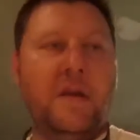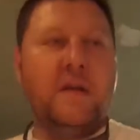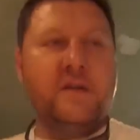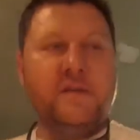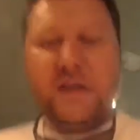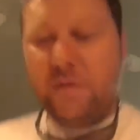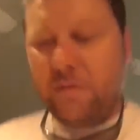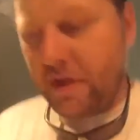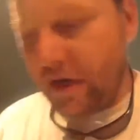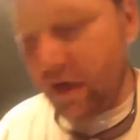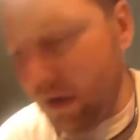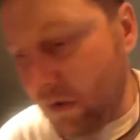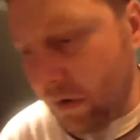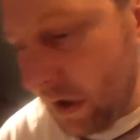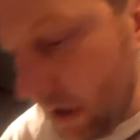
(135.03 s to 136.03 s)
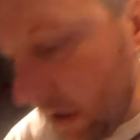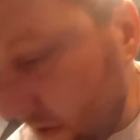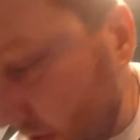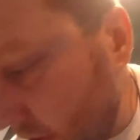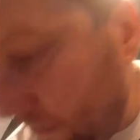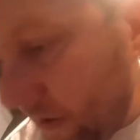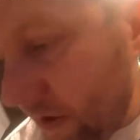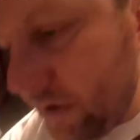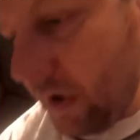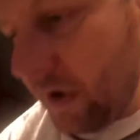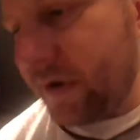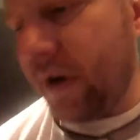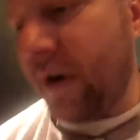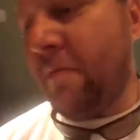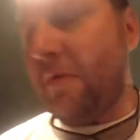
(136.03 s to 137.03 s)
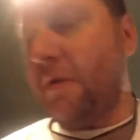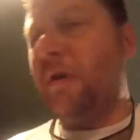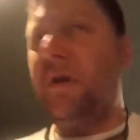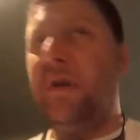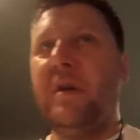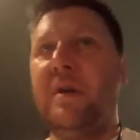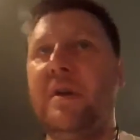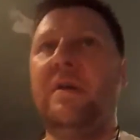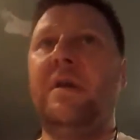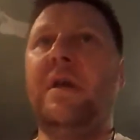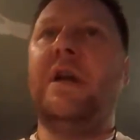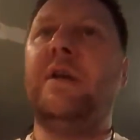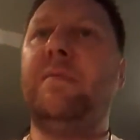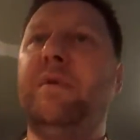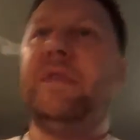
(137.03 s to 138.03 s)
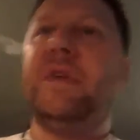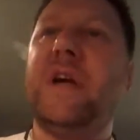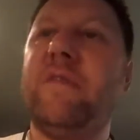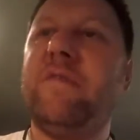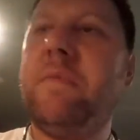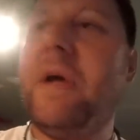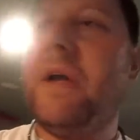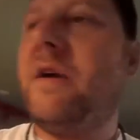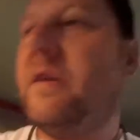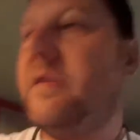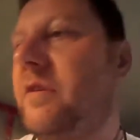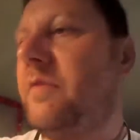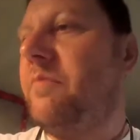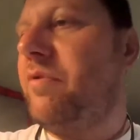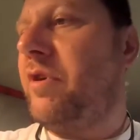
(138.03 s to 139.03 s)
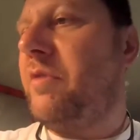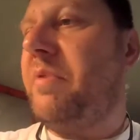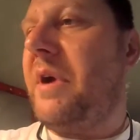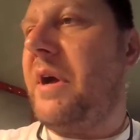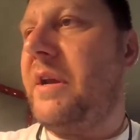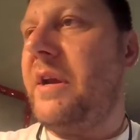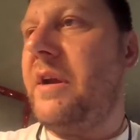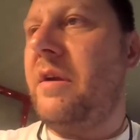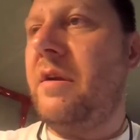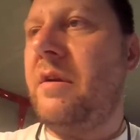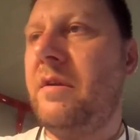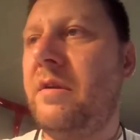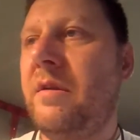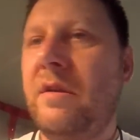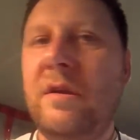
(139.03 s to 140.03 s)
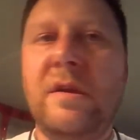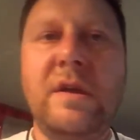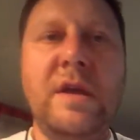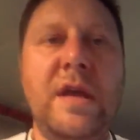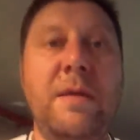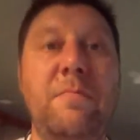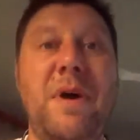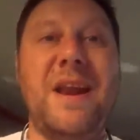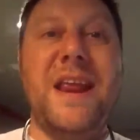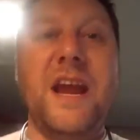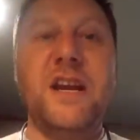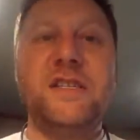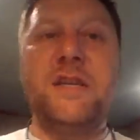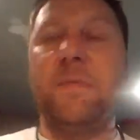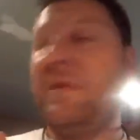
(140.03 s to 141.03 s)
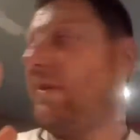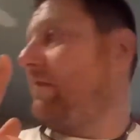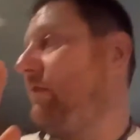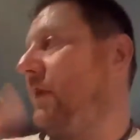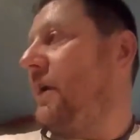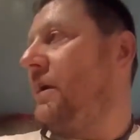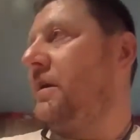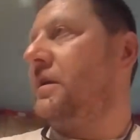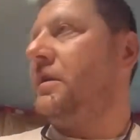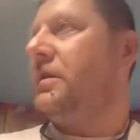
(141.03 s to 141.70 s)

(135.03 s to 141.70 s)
And see what they do. So for the short term, I'm going to put the cover back on the old brew pot here. But here's something fun.